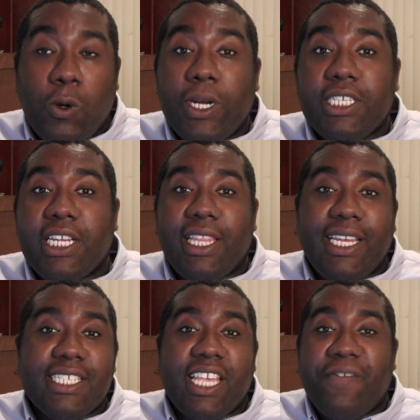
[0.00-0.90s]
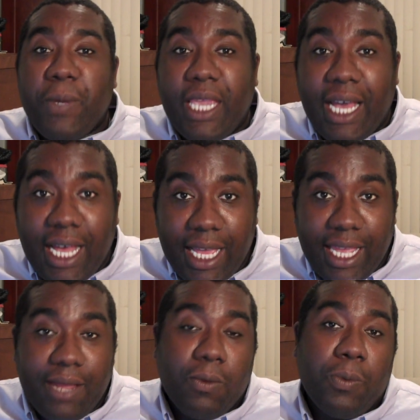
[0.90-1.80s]
According to the latest
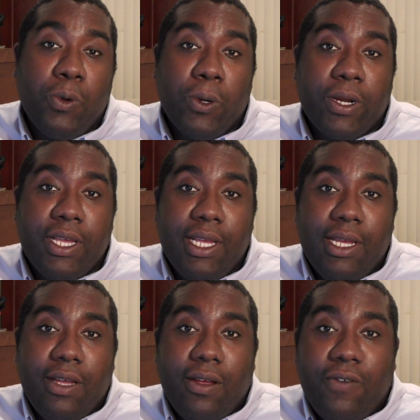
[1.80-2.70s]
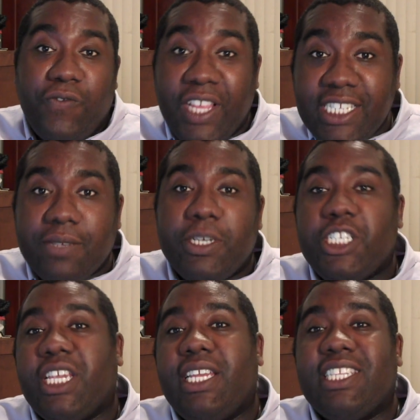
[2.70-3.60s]
FBI report, Flint,
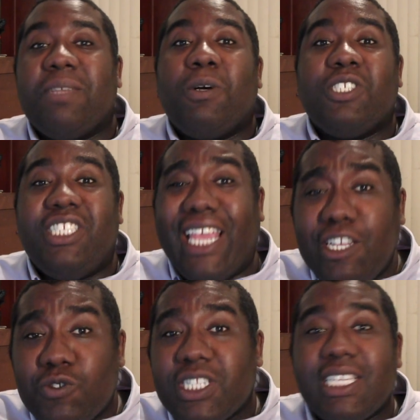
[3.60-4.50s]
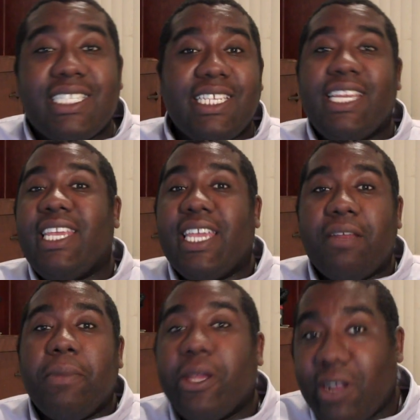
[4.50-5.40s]
Michigan is the most dangerous city
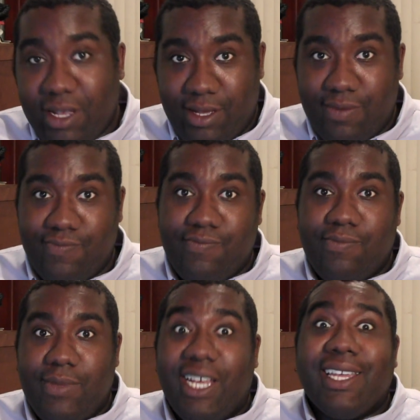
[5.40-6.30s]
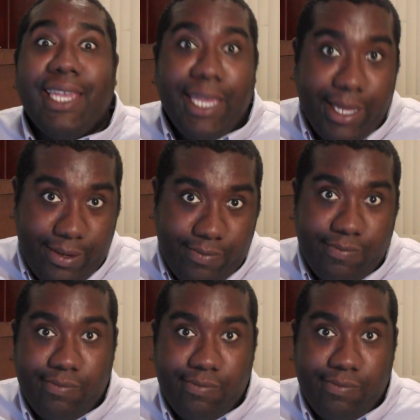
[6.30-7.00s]
in America. Again.